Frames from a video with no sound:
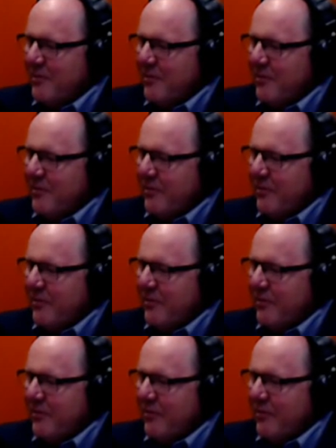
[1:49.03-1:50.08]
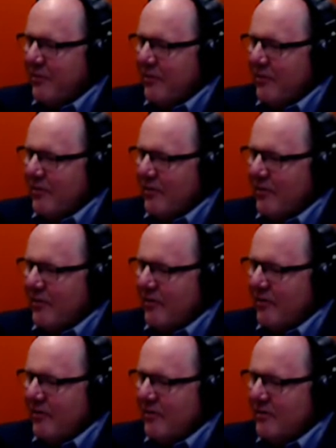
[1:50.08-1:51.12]

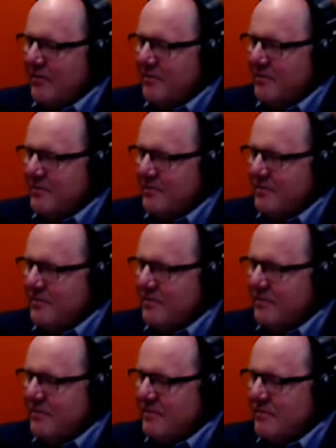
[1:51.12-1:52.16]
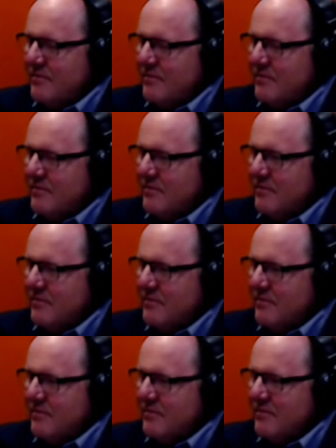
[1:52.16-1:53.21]

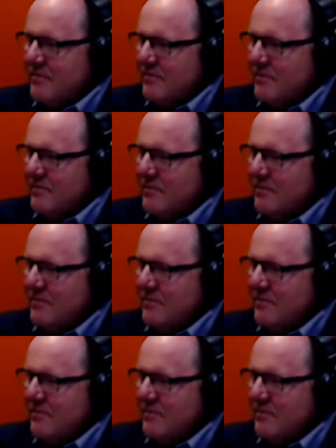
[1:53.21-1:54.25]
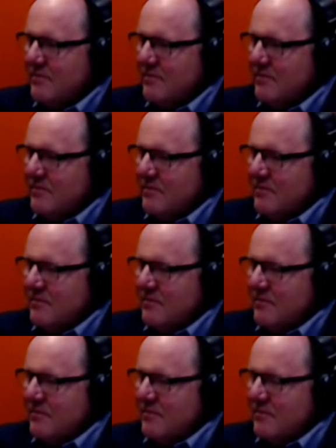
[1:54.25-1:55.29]

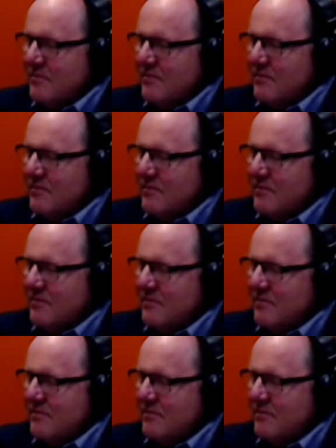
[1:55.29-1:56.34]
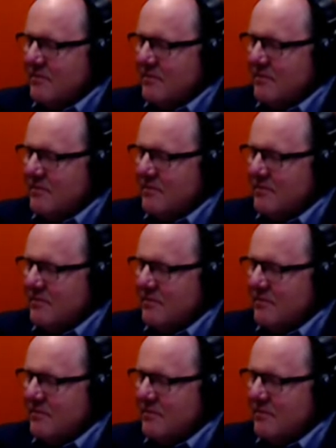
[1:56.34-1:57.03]
This person isn't speaking.